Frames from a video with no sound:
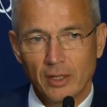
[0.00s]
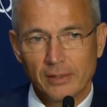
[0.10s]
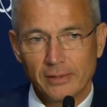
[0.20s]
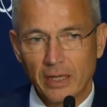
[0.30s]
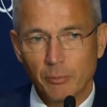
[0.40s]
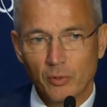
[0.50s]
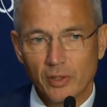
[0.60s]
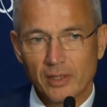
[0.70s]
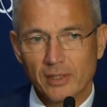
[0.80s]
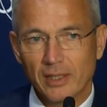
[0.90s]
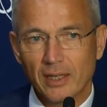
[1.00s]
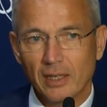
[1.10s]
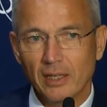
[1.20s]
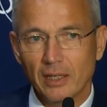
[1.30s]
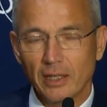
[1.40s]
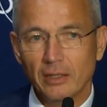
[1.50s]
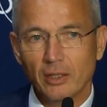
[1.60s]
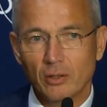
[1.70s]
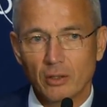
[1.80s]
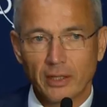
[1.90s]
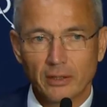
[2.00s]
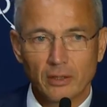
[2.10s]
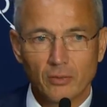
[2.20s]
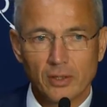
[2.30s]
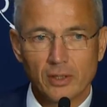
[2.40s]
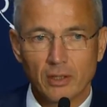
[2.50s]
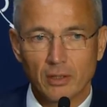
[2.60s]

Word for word: Cyber risk is a clearly interconnected risk.